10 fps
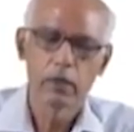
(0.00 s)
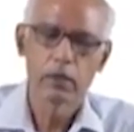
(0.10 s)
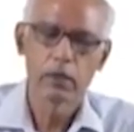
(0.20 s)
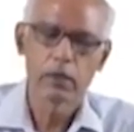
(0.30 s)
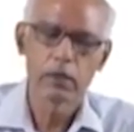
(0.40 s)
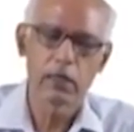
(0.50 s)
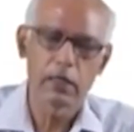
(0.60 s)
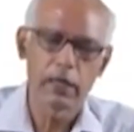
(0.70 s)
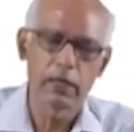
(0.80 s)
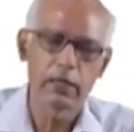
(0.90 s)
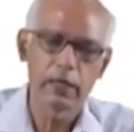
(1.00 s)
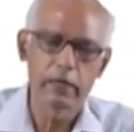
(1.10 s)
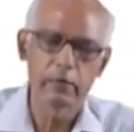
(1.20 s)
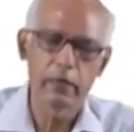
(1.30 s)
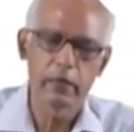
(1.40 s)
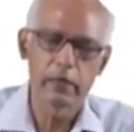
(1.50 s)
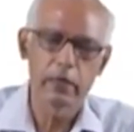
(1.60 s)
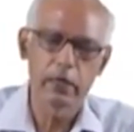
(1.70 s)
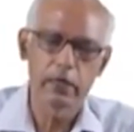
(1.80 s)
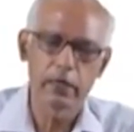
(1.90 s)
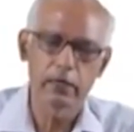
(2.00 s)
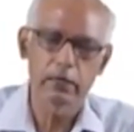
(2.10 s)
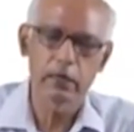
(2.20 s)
then the current can be written as